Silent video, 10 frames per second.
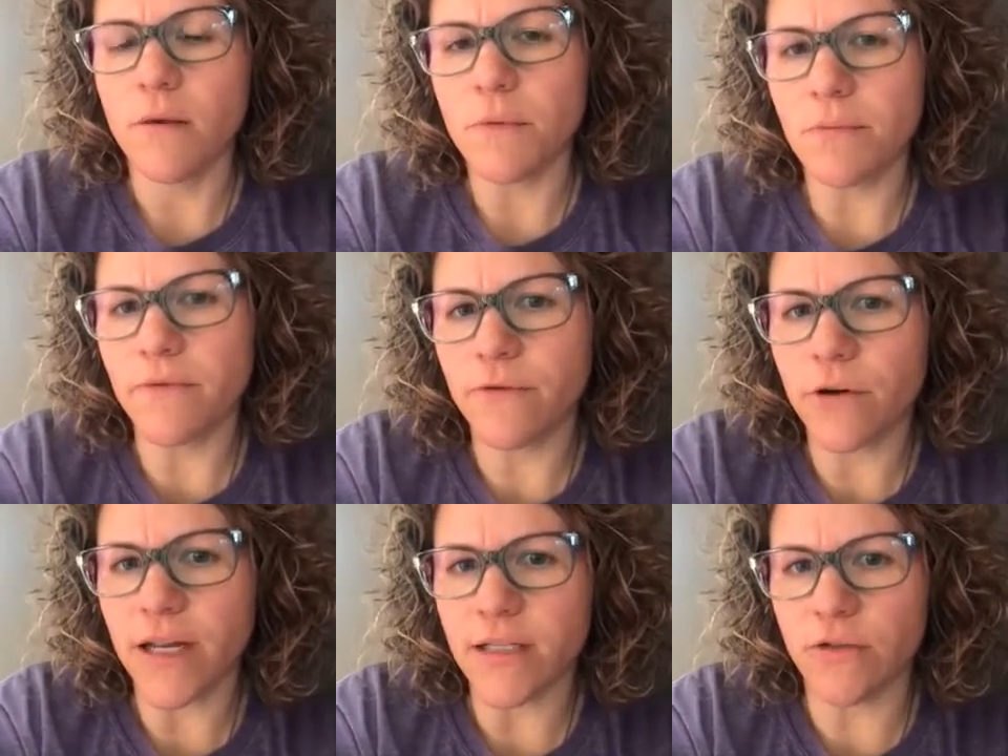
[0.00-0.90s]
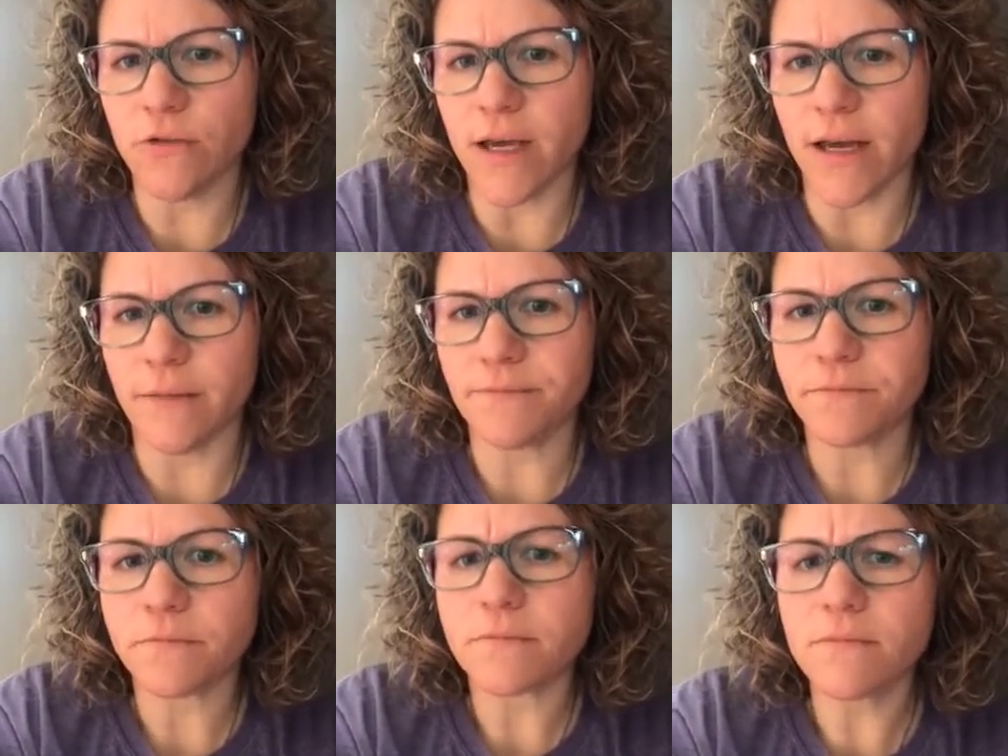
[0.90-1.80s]
But before I do that,
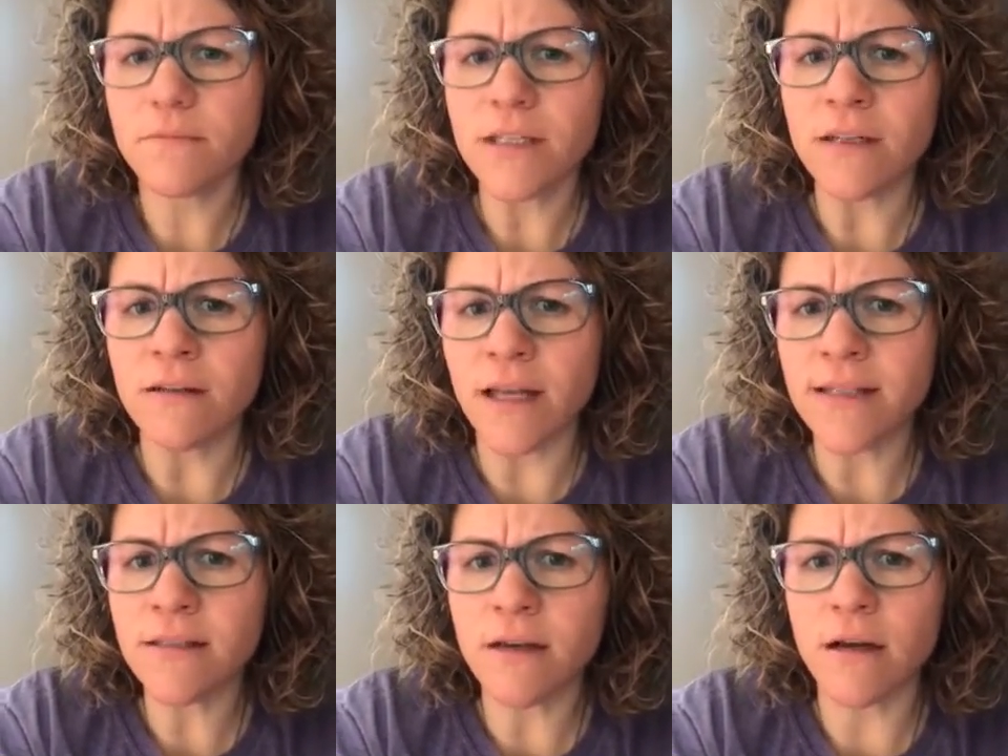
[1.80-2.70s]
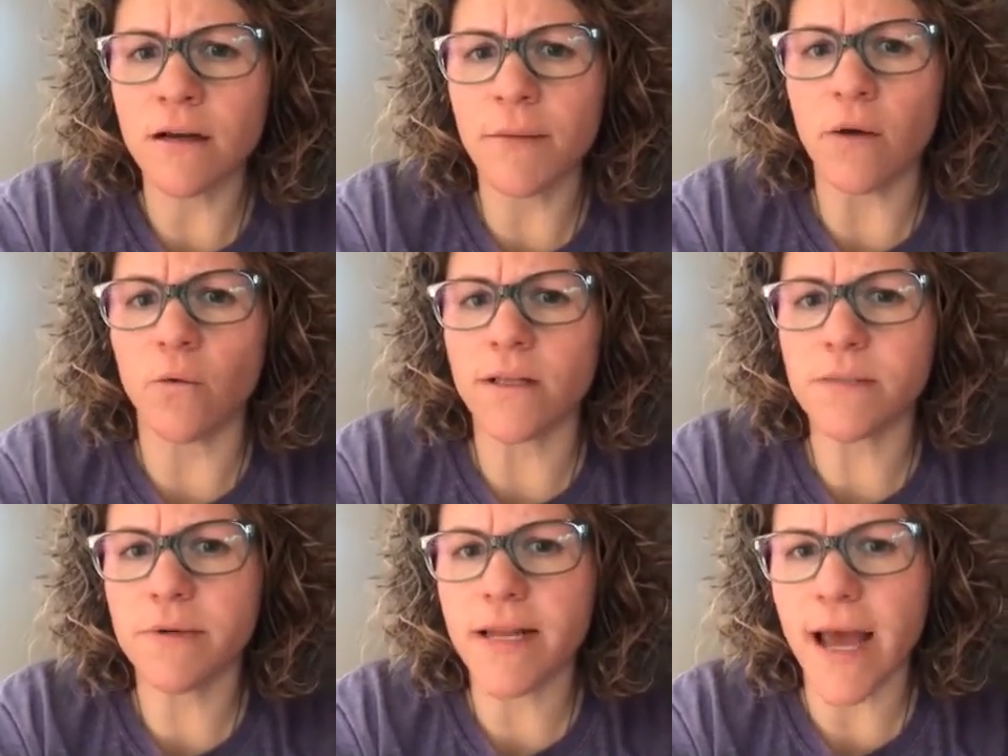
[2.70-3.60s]
let's talk about
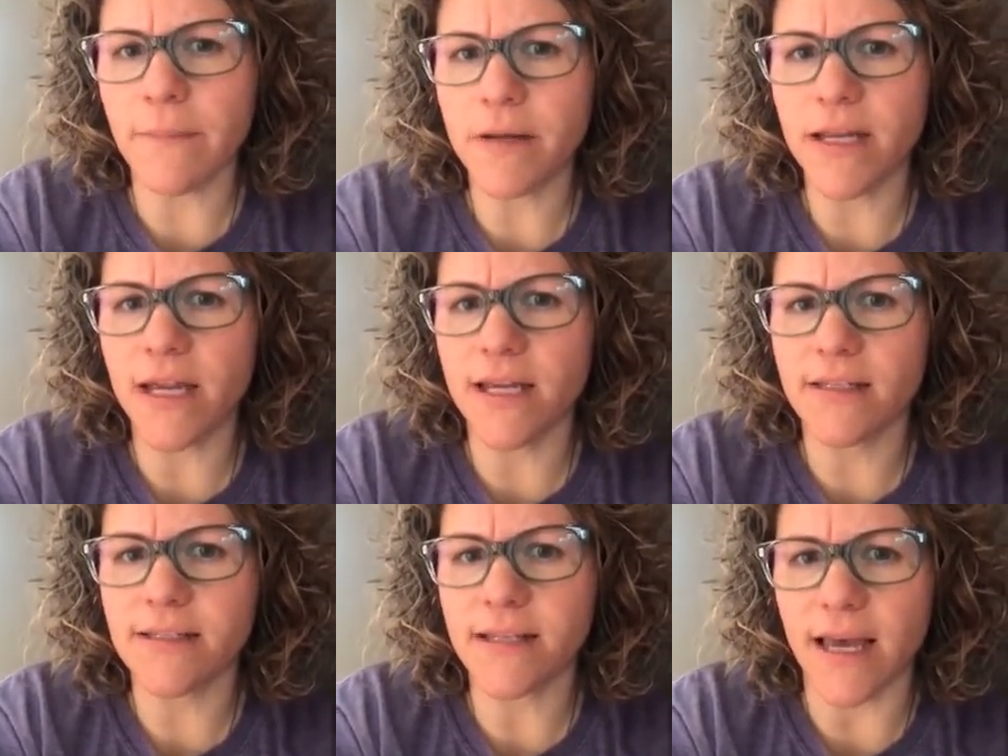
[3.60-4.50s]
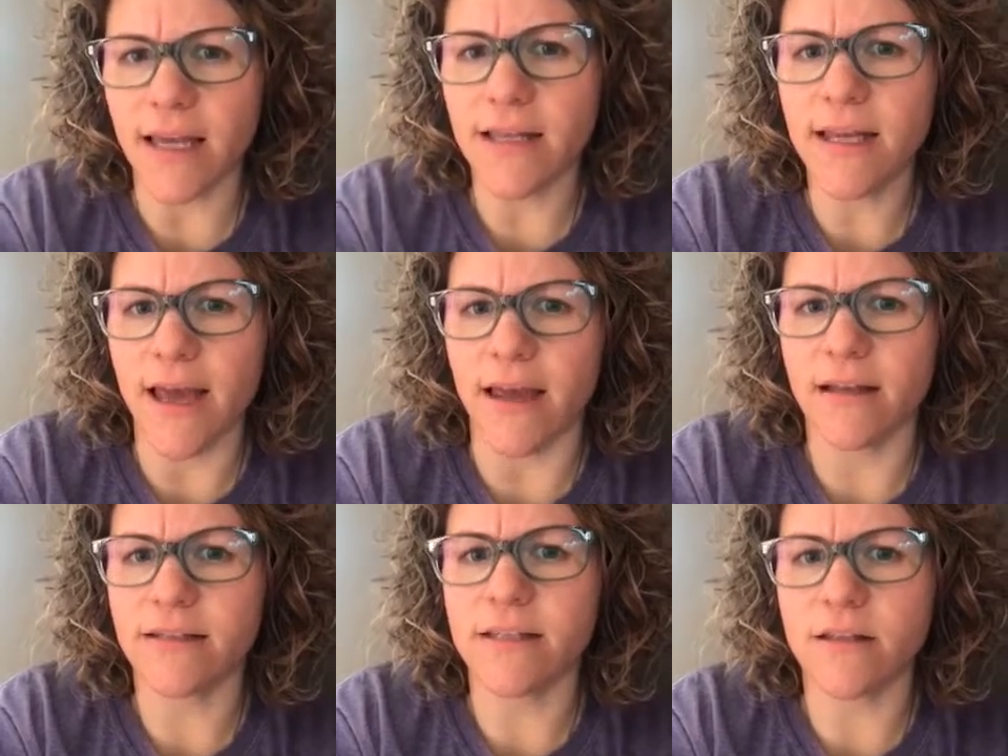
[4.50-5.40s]
what's been happening inside the
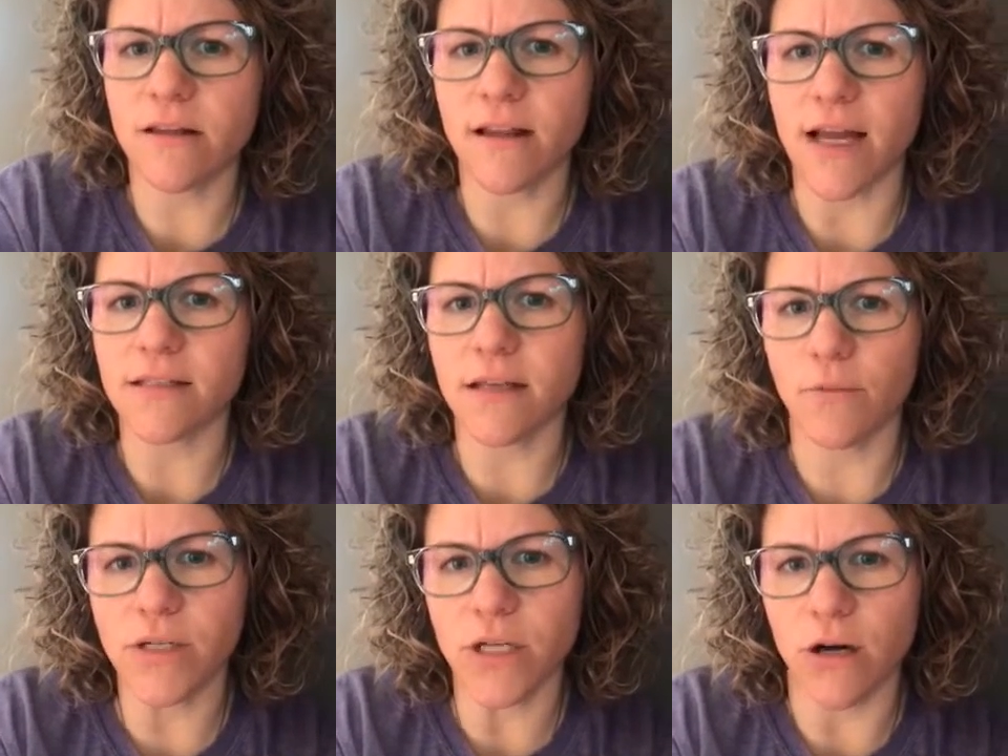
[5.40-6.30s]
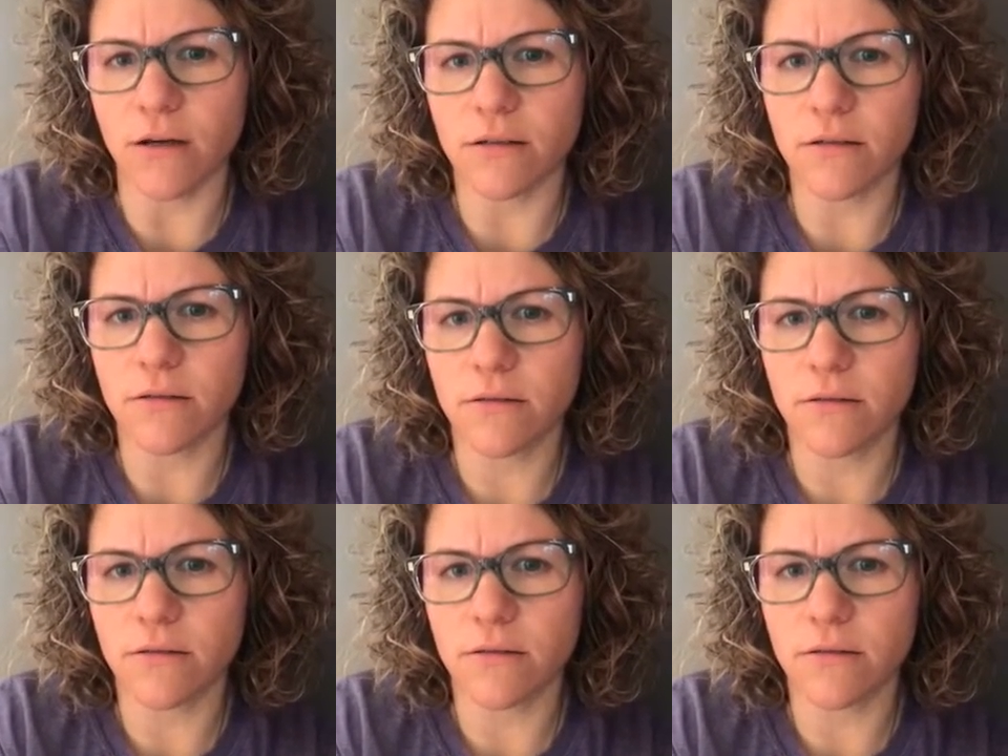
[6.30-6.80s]
egg since the last time we talked.